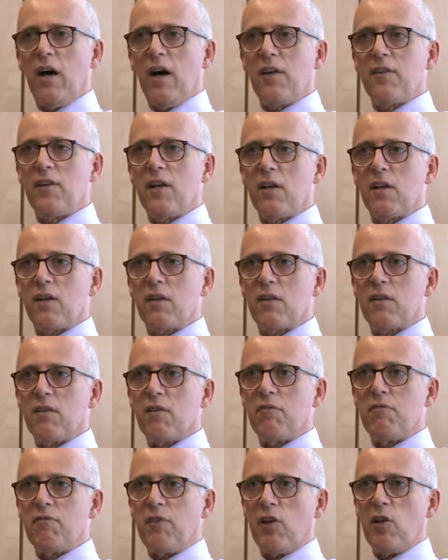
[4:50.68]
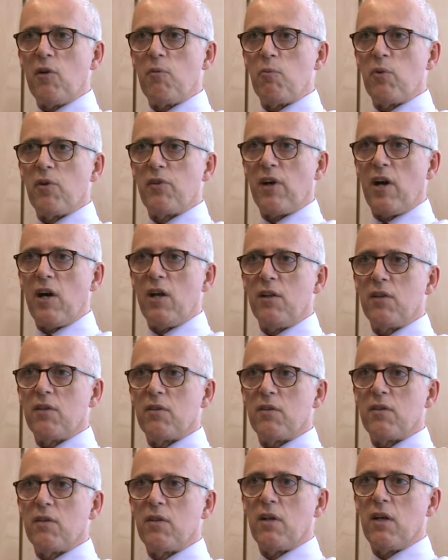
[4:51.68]
I think the film with
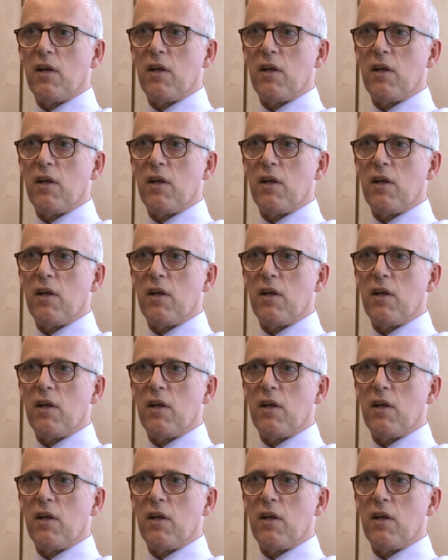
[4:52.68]
Allan